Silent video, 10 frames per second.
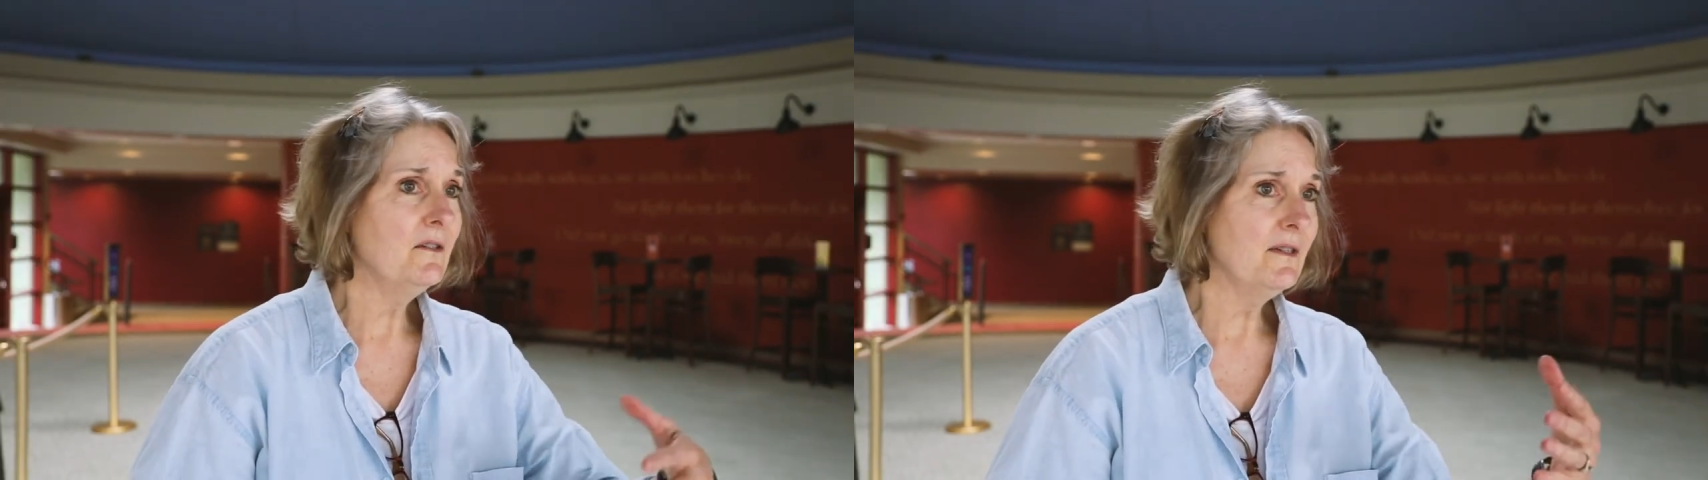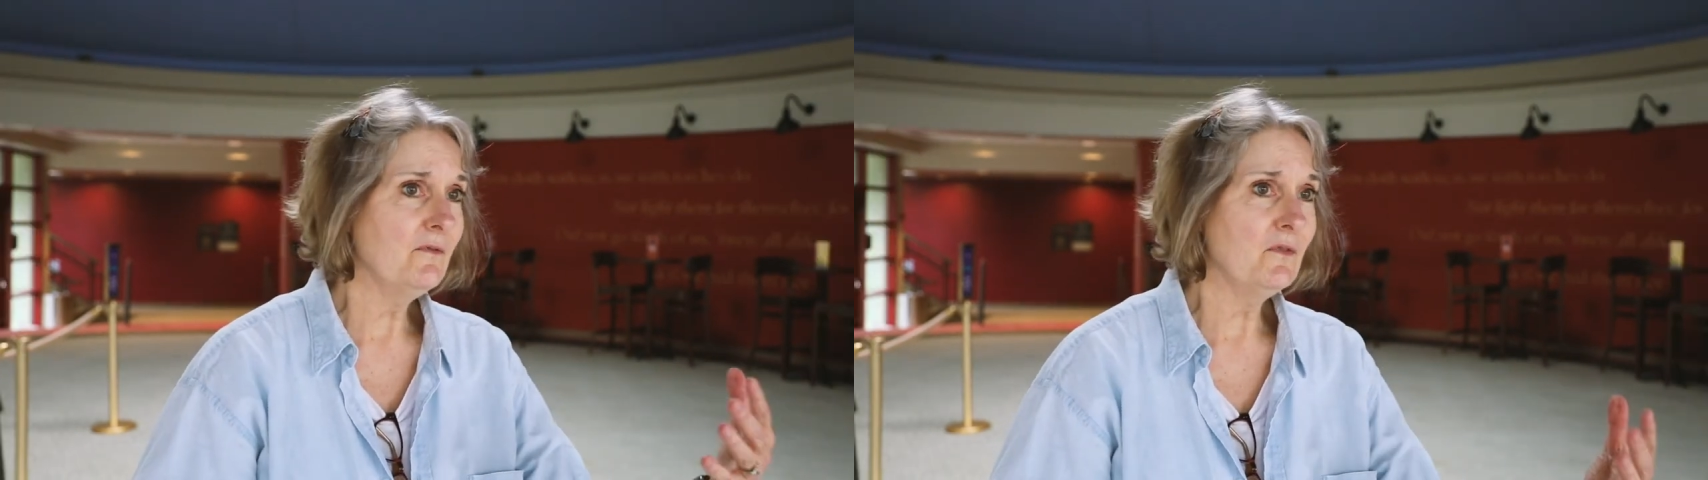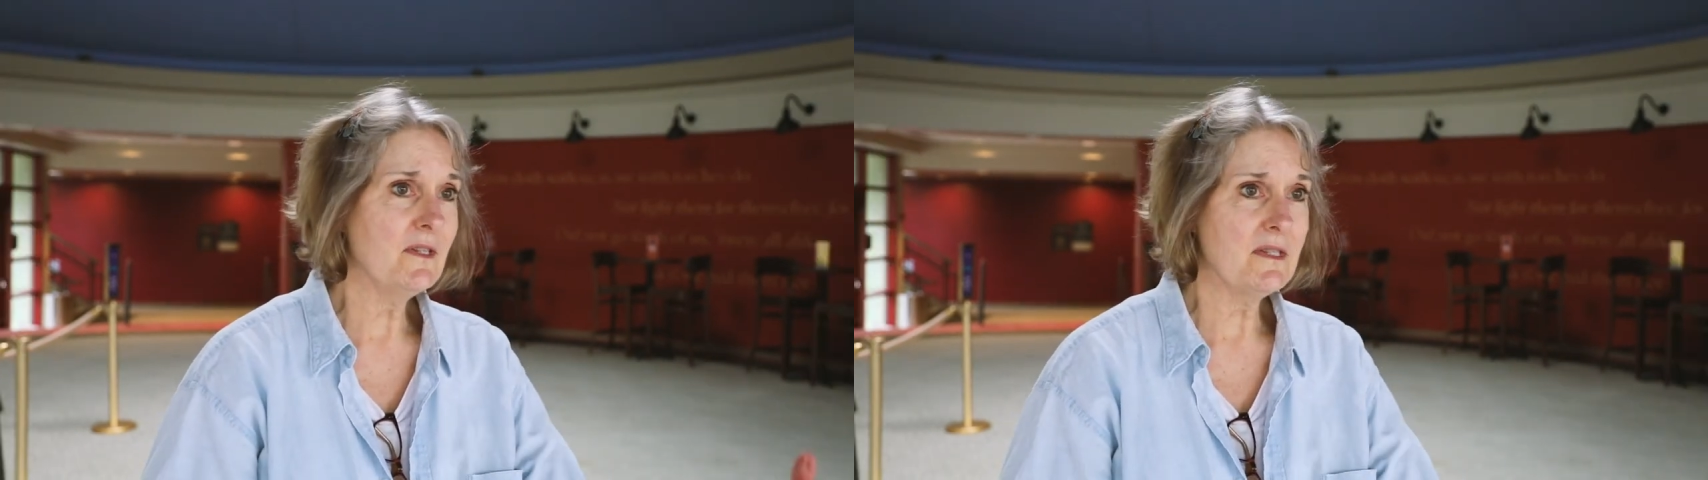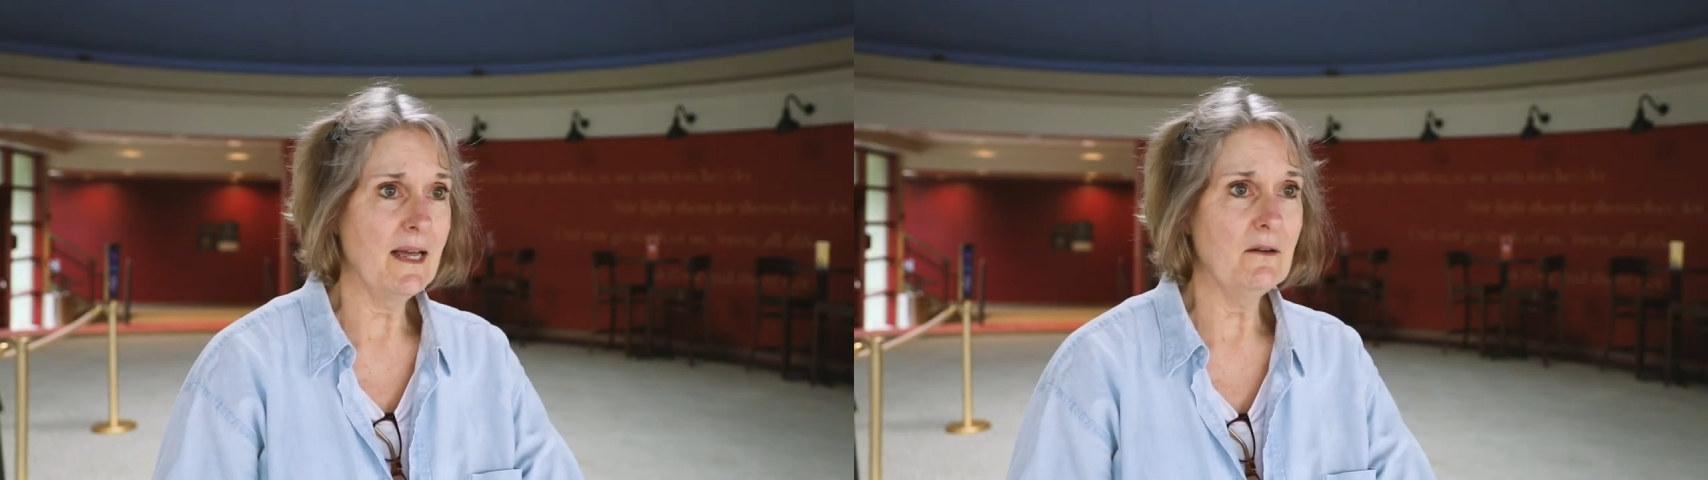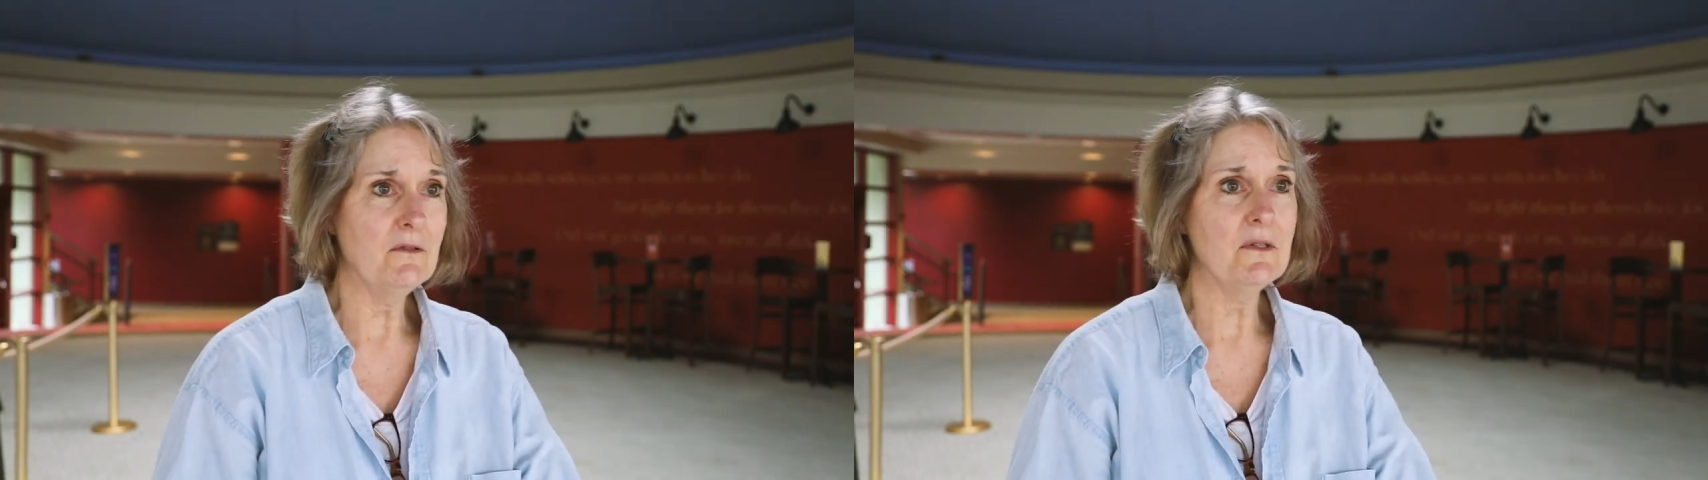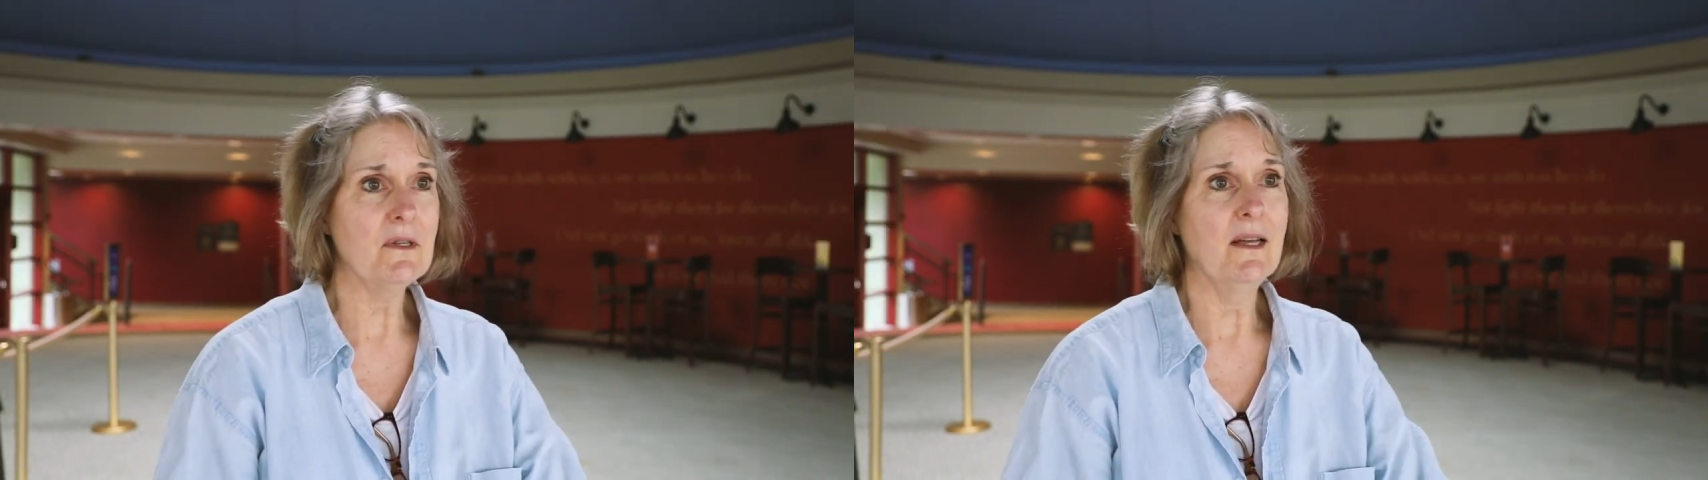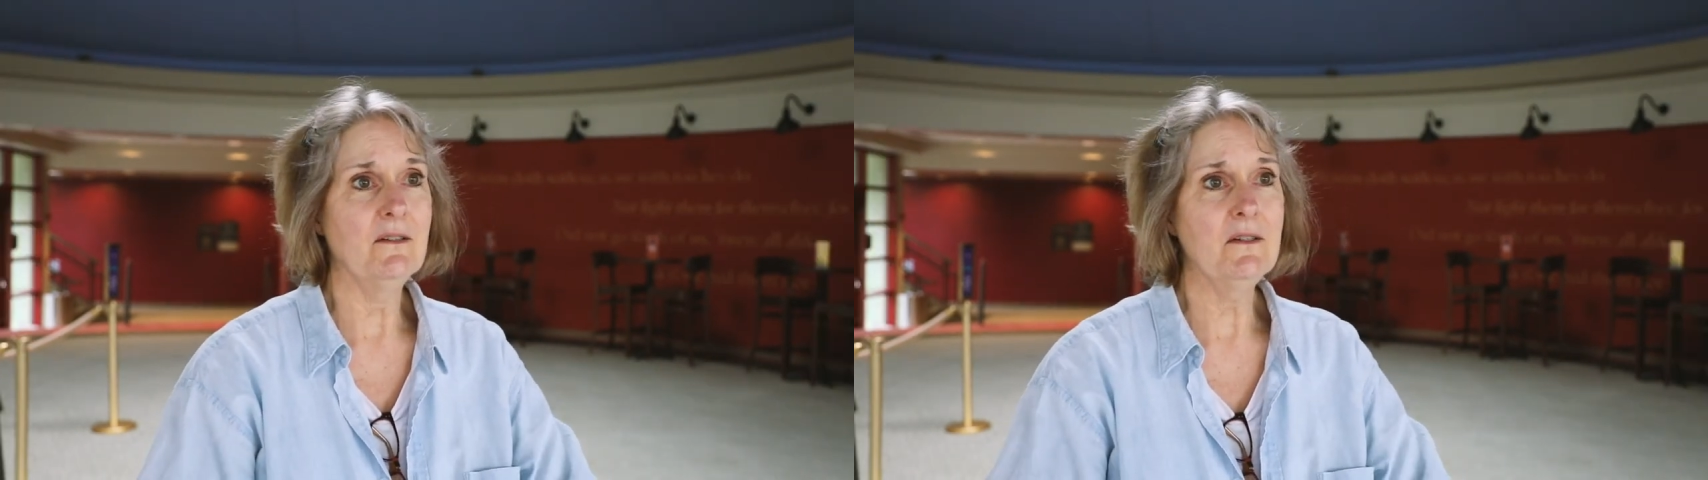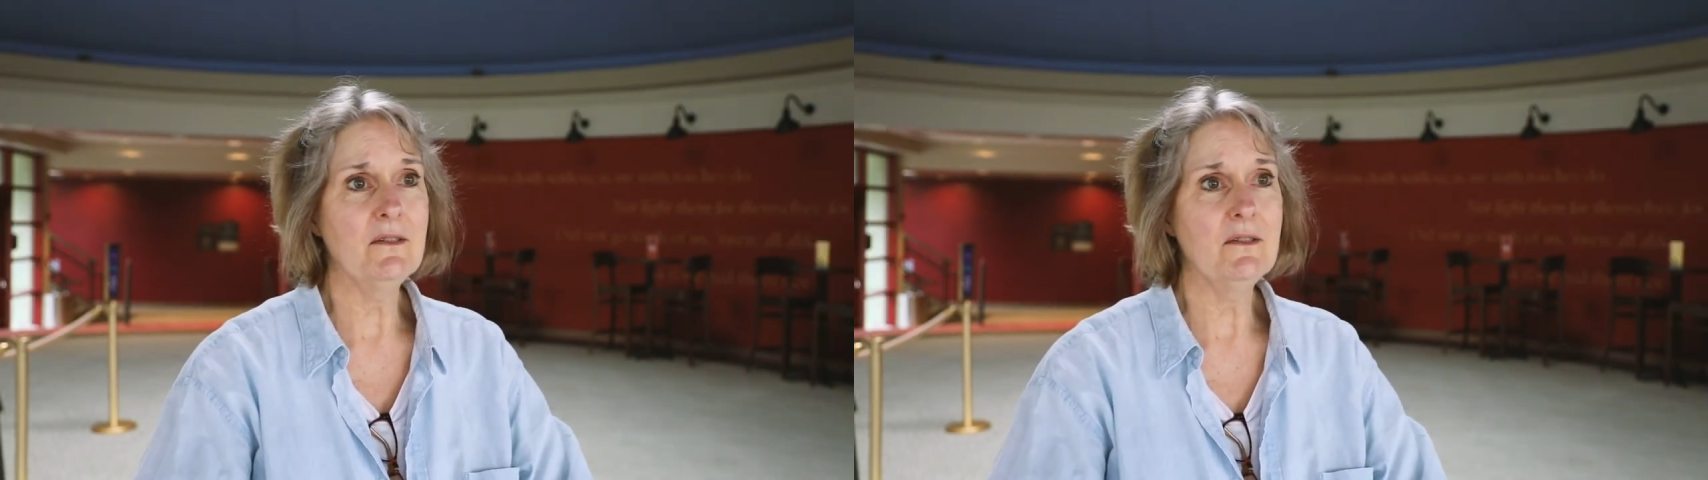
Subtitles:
different sound designer,